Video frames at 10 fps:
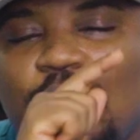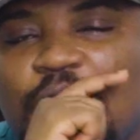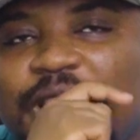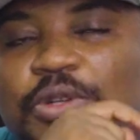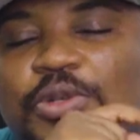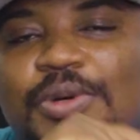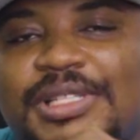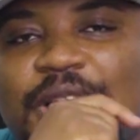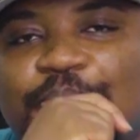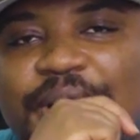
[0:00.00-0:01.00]
Lo Celso
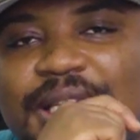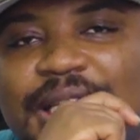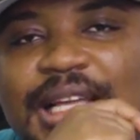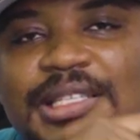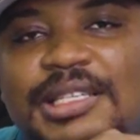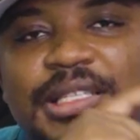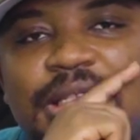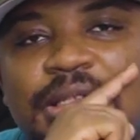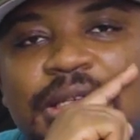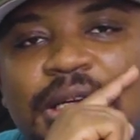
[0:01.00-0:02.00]
was at Spurs last
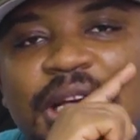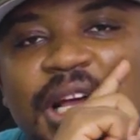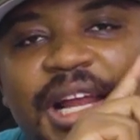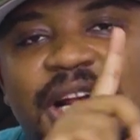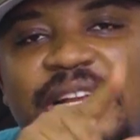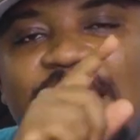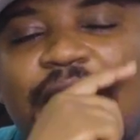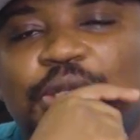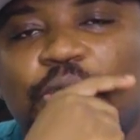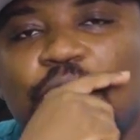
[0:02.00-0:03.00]
season, and then he
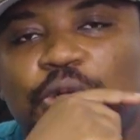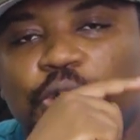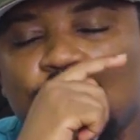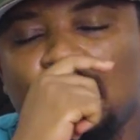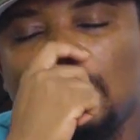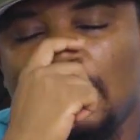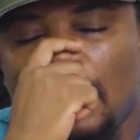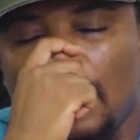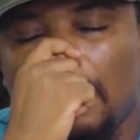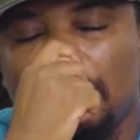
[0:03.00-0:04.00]
had to go to
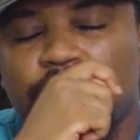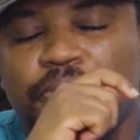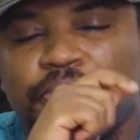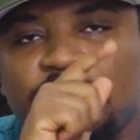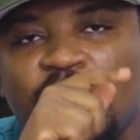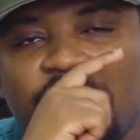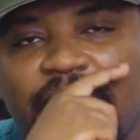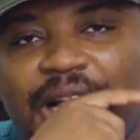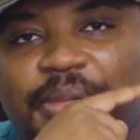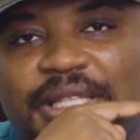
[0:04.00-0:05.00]

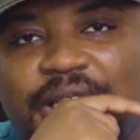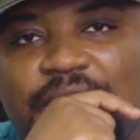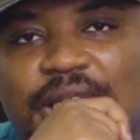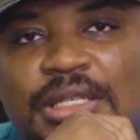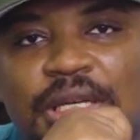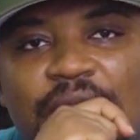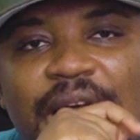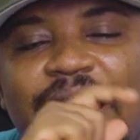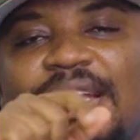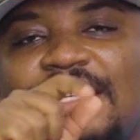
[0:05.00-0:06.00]
Real Betis.
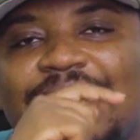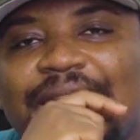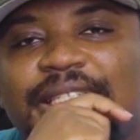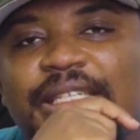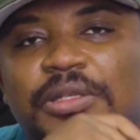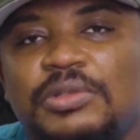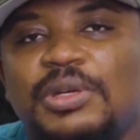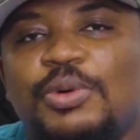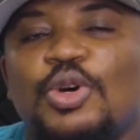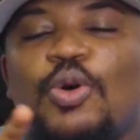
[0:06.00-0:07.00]
And in that deal,
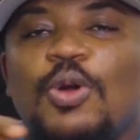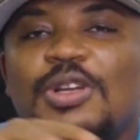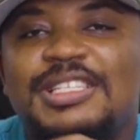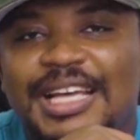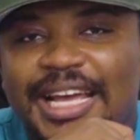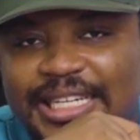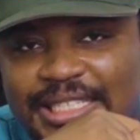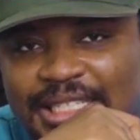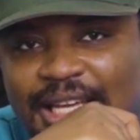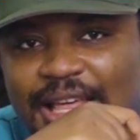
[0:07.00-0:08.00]
there was a clause
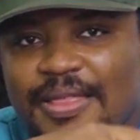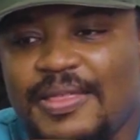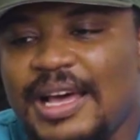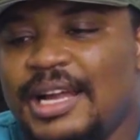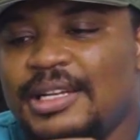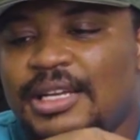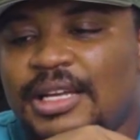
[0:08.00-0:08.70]
signed that